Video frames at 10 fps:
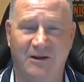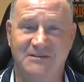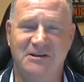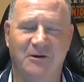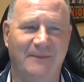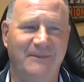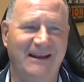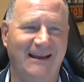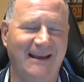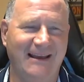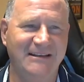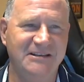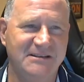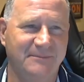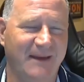But also, I mean, I can
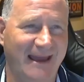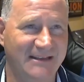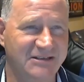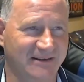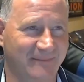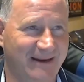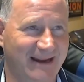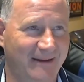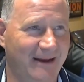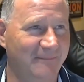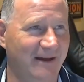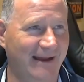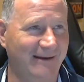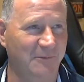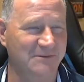just imagine. I mean,
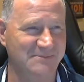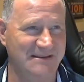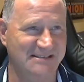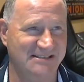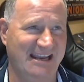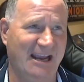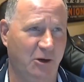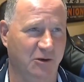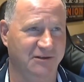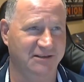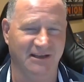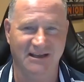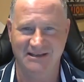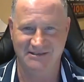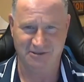I'd almost be scared to
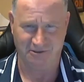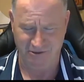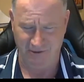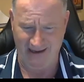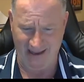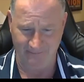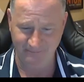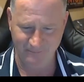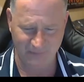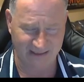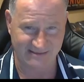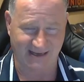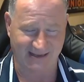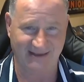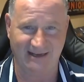start doing it, because
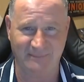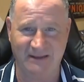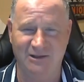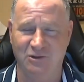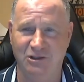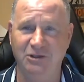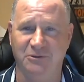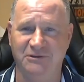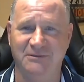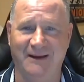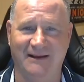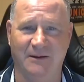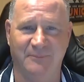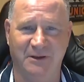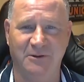I think I'd be glued to my
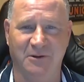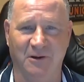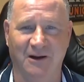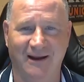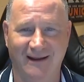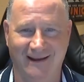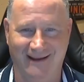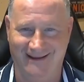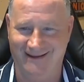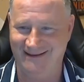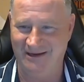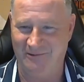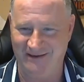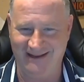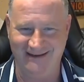computer,
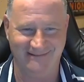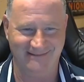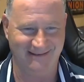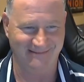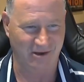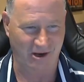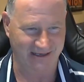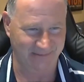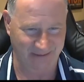and talking to